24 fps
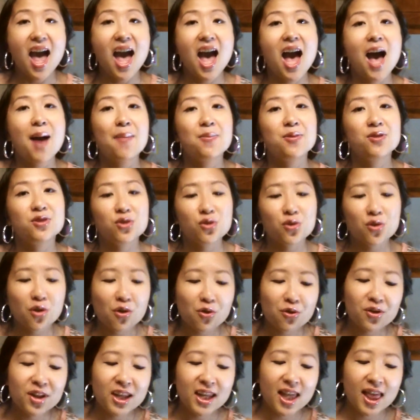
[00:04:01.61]

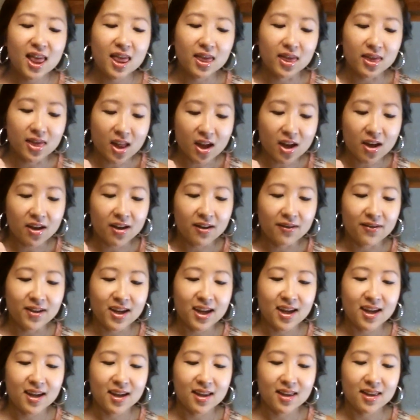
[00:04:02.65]
absolutely love
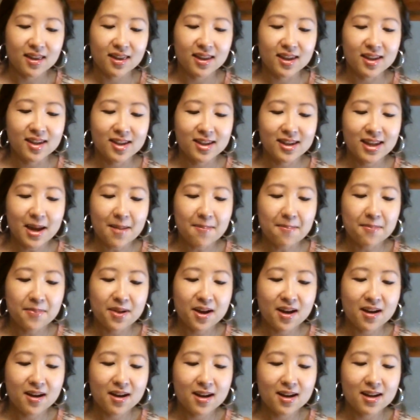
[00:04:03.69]
the stem
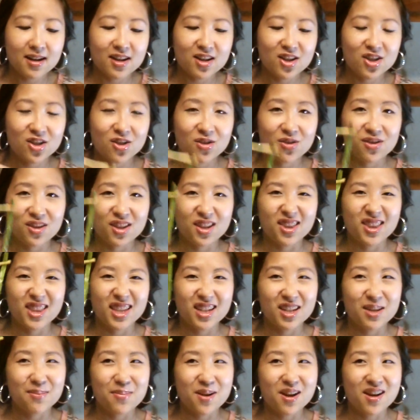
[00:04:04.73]
part, so the
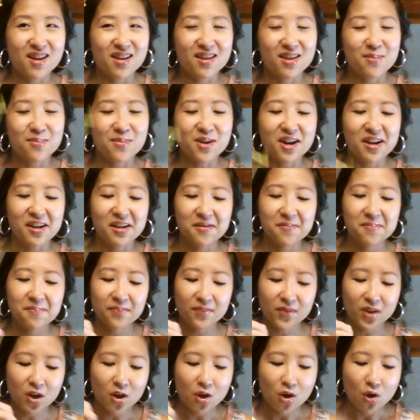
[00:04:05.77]
thicker part on the bottom,
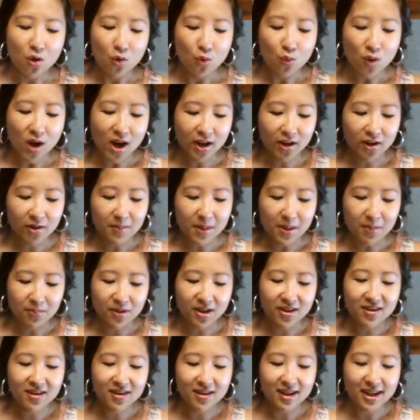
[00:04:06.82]
while my
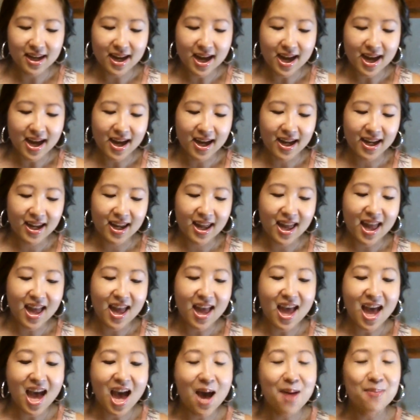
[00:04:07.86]
brother and I
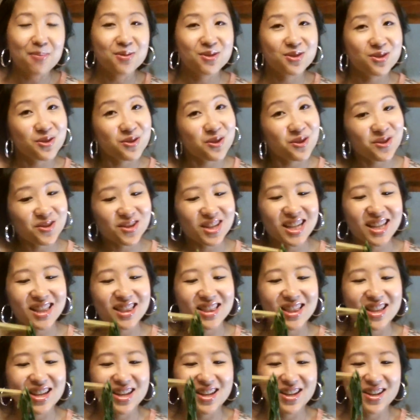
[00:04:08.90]
absolutely
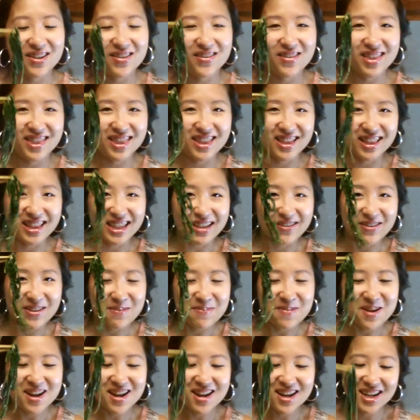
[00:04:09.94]
love the
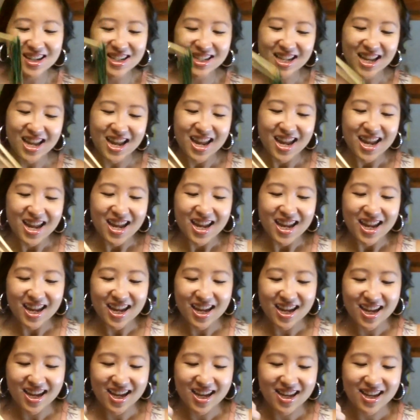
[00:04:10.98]
leafy part.
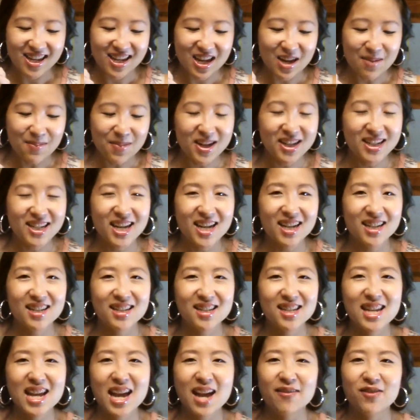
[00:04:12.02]
And my dad
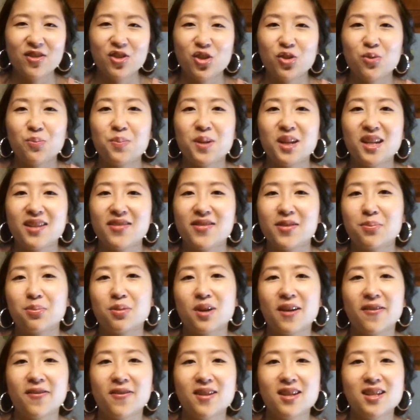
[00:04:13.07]
doesn't have too big of a
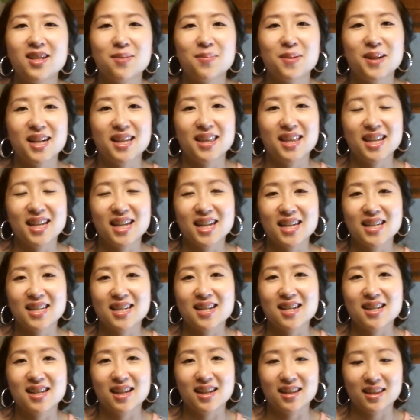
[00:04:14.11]
preference, but I think he
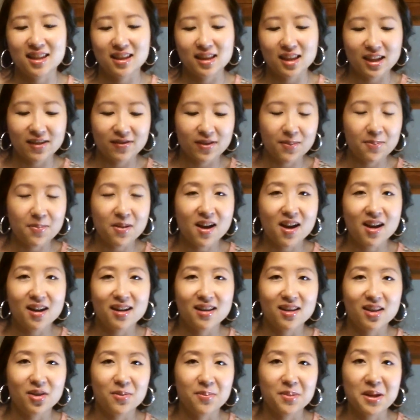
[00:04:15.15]
does like the leafy part
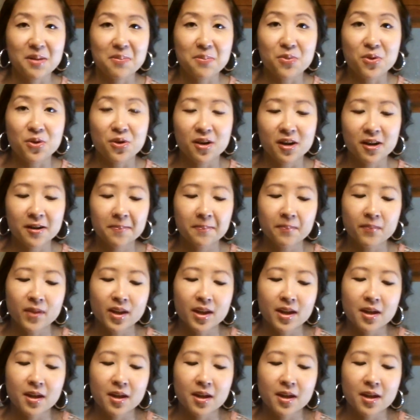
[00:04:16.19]
a little bit more.